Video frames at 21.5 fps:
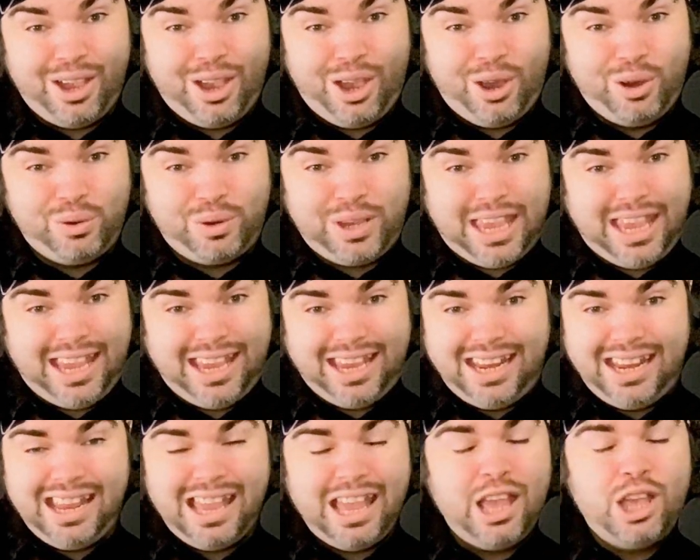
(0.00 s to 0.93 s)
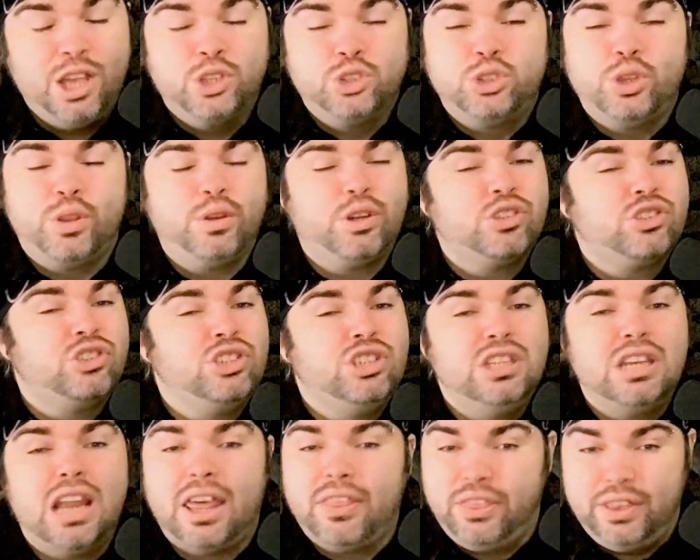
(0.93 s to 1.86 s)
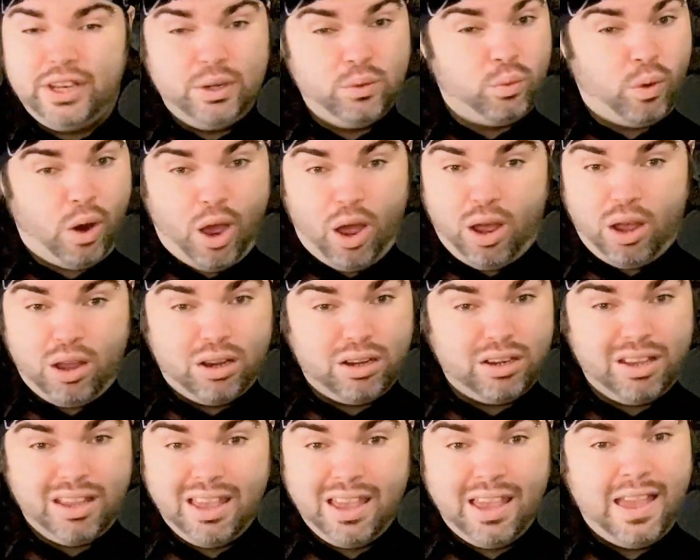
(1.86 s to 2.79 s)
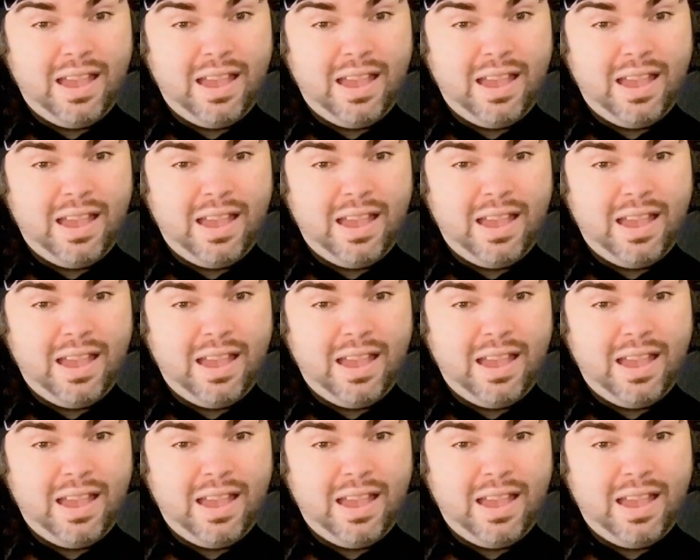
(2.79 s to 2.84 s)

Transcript: Okay? So there's nothing wrong